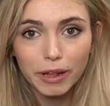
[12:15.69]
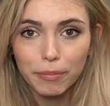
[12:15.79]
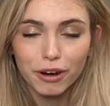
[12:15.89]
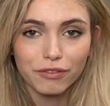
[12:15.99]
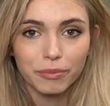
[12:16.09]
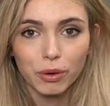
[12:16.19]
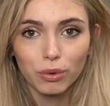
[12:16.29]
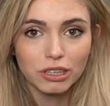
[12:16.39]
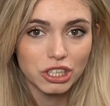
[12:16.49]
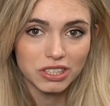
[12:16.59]
apart from the
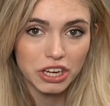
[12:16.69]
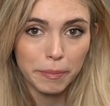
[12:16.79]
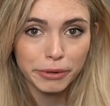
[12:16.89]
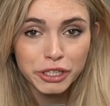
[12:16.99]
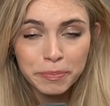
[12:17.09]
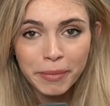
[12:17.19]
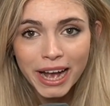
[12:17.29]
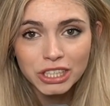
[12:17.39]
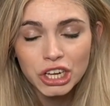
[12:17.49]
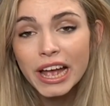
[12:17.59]
World Chess Championship
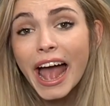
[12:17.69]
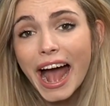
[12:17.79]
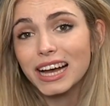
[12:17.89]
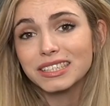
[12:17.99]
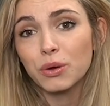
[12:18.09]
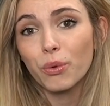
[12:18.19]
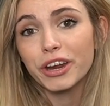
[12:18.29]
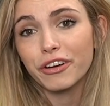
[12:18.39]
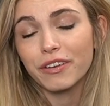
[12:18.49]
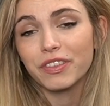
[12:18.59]
match, as the
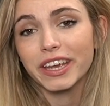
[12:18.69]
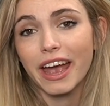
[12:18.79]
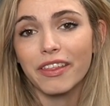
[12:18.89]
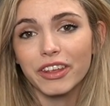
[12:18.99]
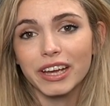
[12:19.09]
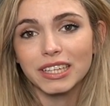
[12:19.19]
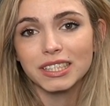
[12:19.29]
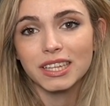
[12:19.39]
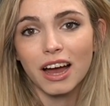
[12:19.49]
winner of the candidates